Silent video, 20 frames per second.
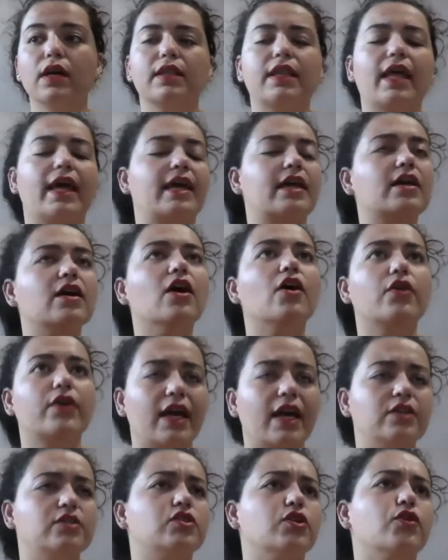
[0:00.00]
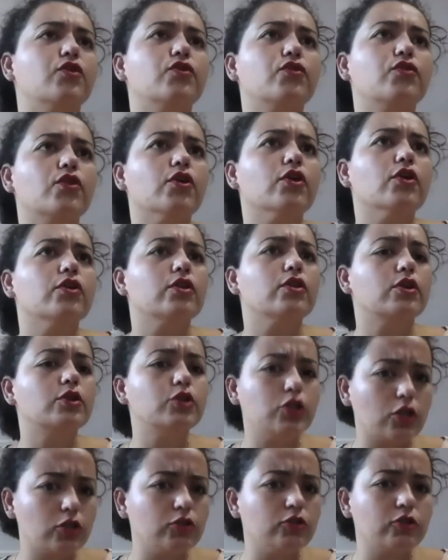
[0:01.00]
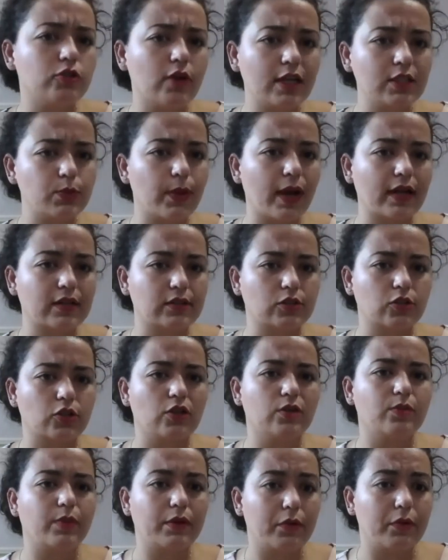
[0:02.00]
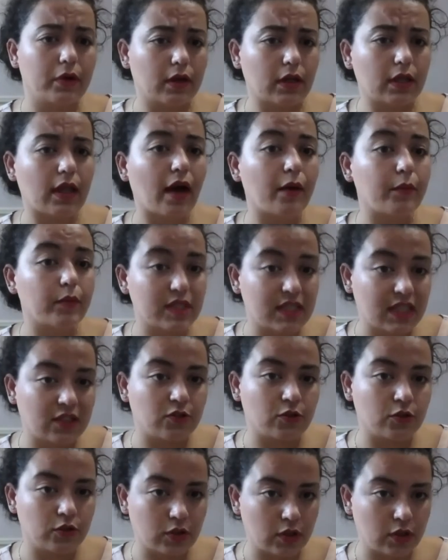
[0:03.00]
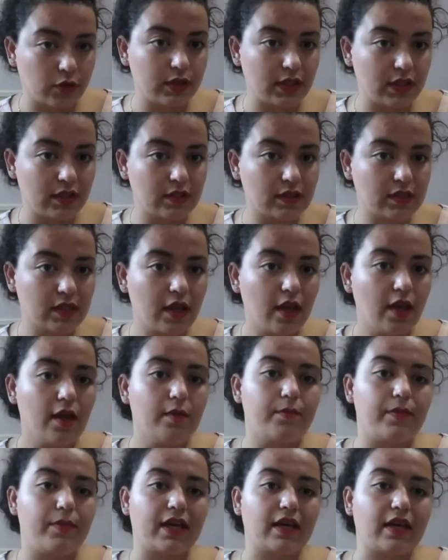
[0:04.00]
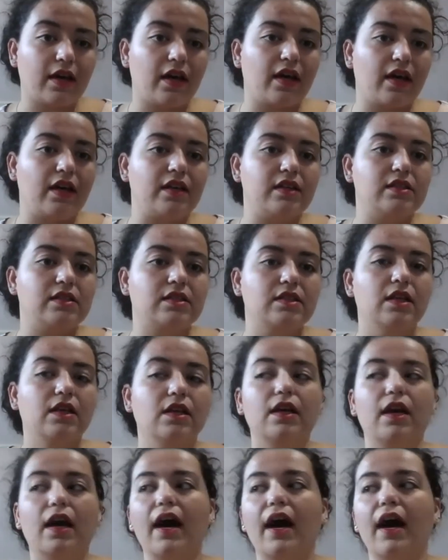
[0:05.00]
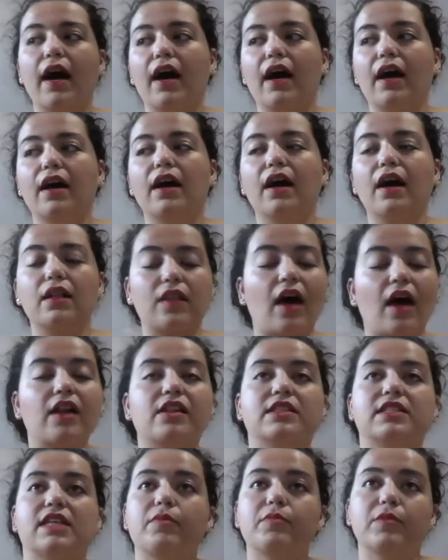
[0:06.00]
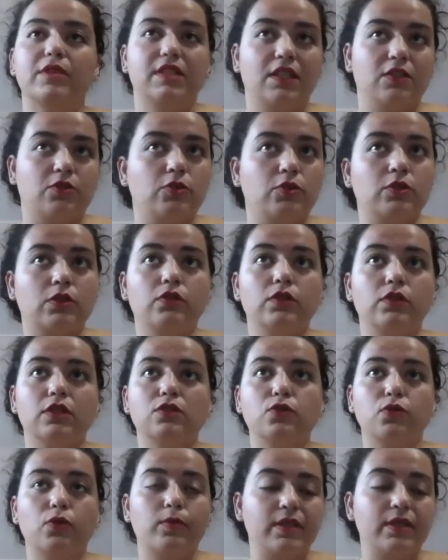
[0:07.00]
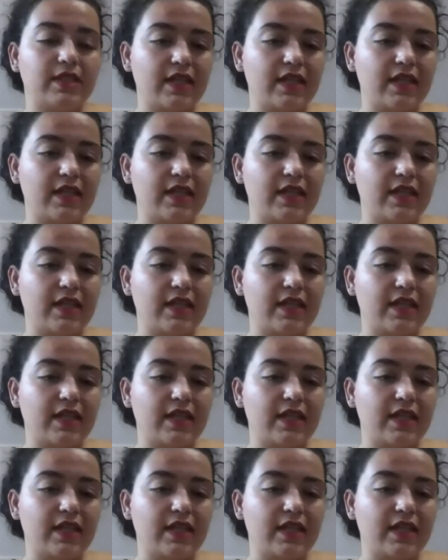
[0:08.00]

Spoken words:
like, okay, so for the Children's Rights Practice Group, we work a lot with teachers unions, because a lot of the time the teachers unions will be